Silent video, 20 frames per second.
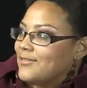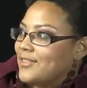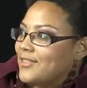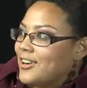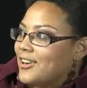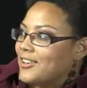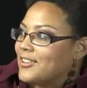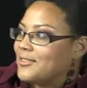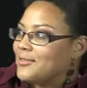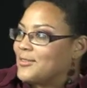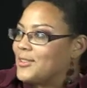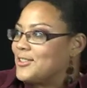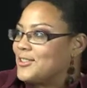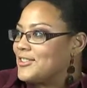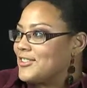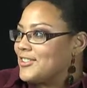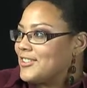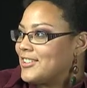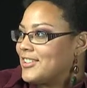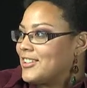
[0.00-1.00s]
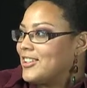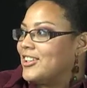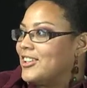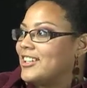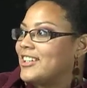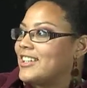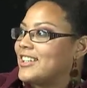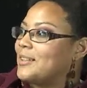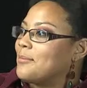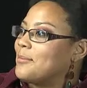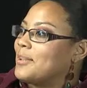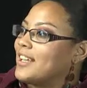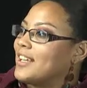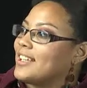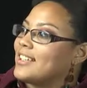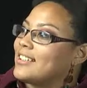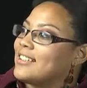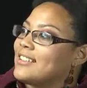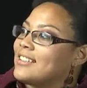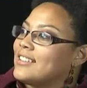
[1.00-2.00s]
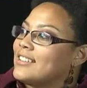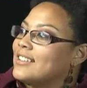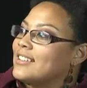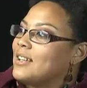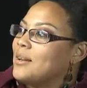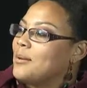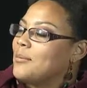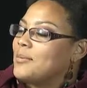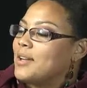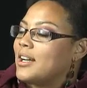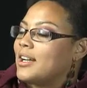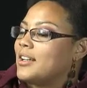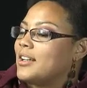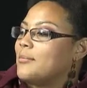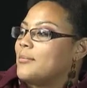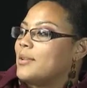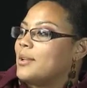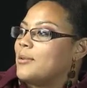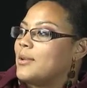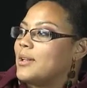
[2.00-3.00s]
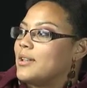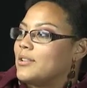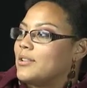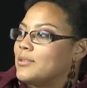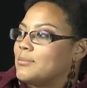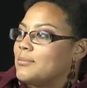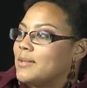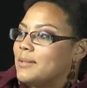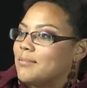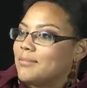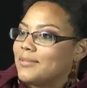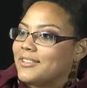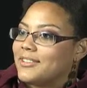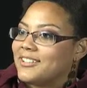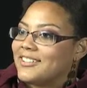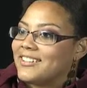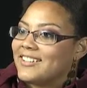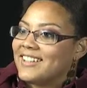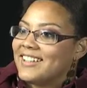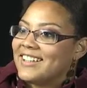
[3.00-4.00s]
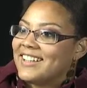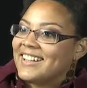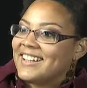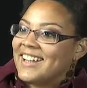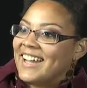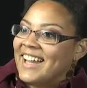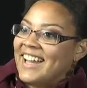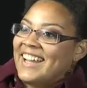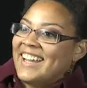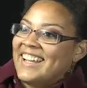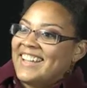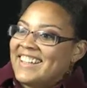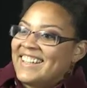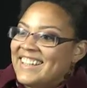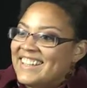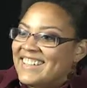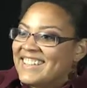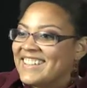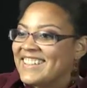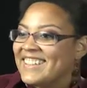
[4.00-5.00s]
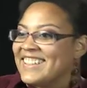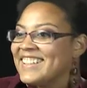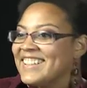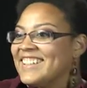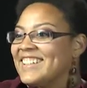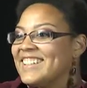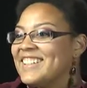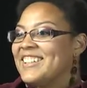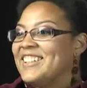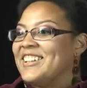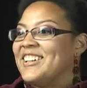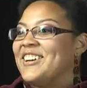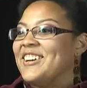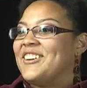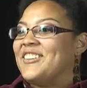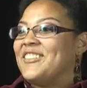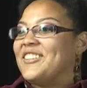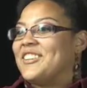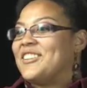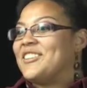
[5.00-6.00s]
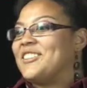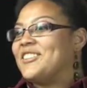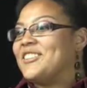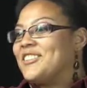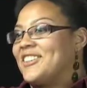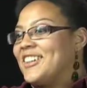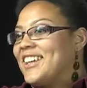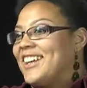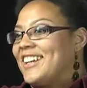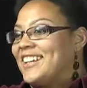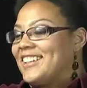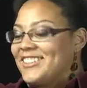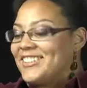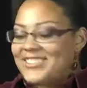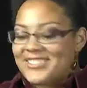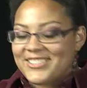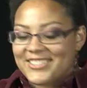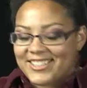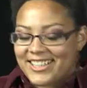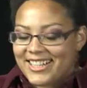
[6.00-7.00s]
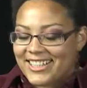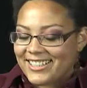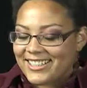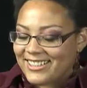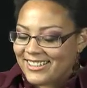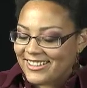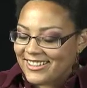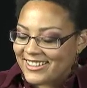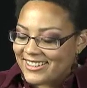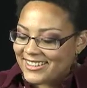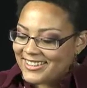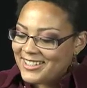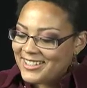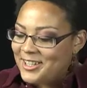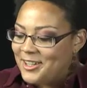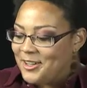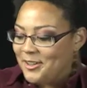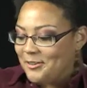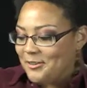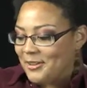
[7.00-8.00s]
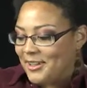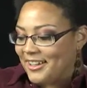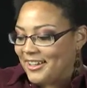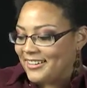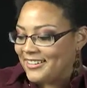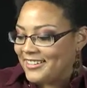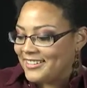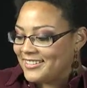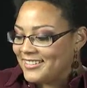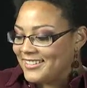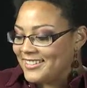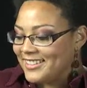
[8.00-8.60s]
far in the future, I'd look and I'd be like, I'm not going to be one of those people. Like, when you're a little kid and you're just like, oh, well,